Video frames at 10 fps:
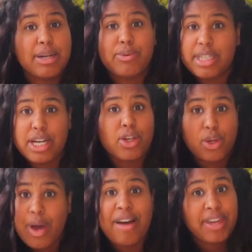they will tell you
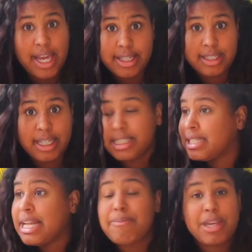you have cancer.
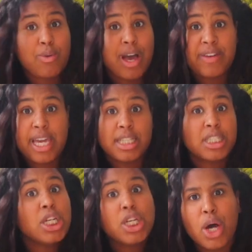Does that mean you have
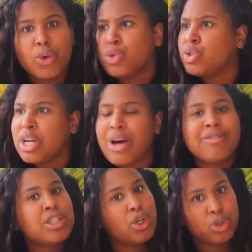cancer? No, you still
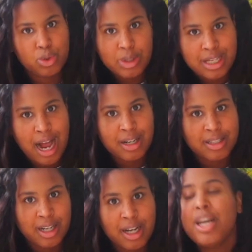have to go to a
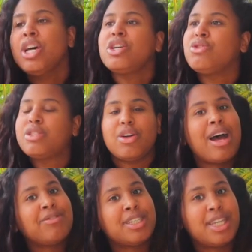doctor. You still
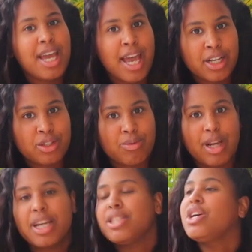have to get
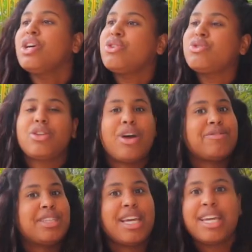x-rays. You still
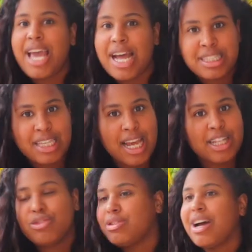have to get CAT
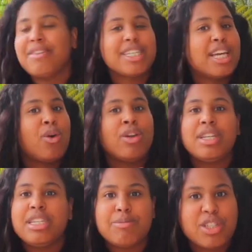scans. You still have to get all of
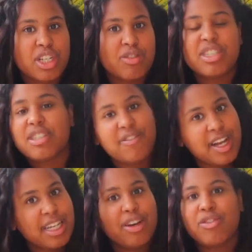these machineries to
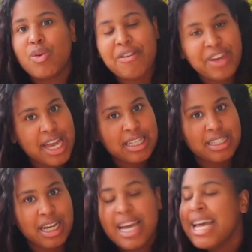find out if you have
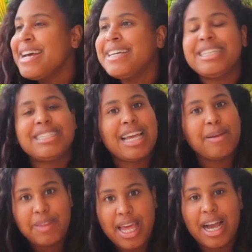cancer. It's the
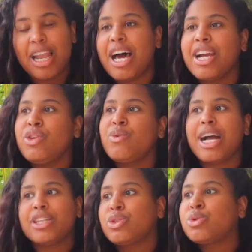same thing. A lot of you
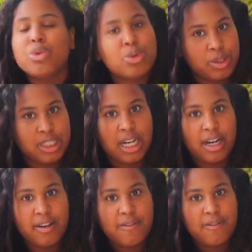guys Google
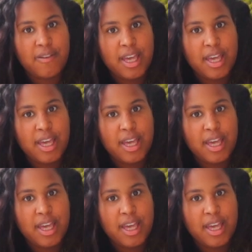stuff